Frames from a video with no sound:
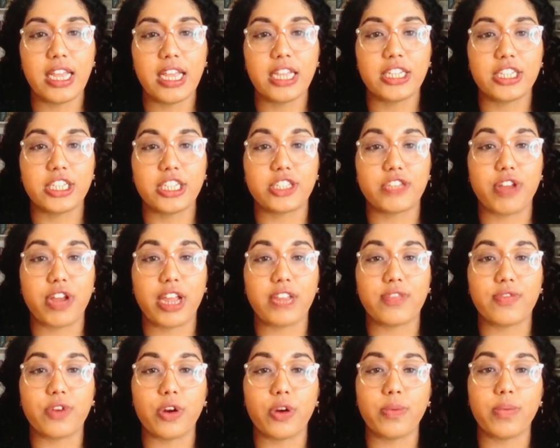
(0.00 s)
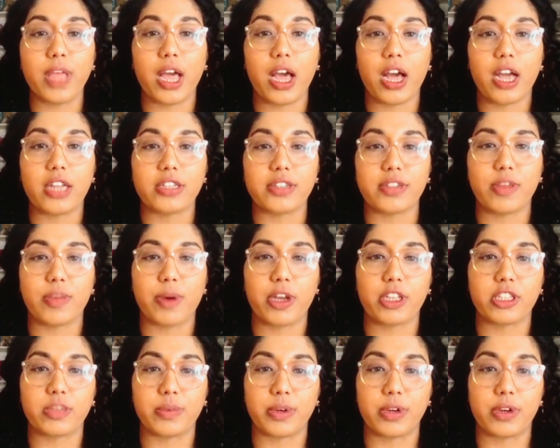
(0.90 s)
She has transformed the art of the
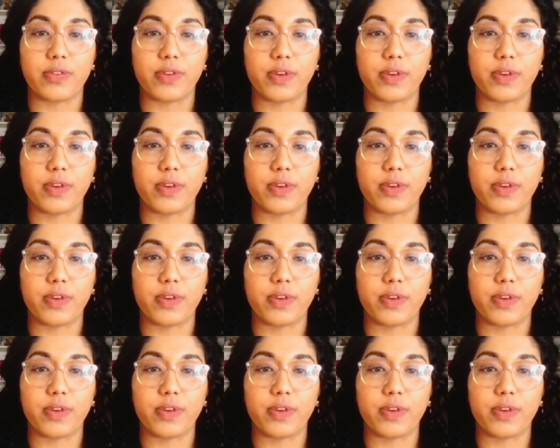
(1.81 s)
possible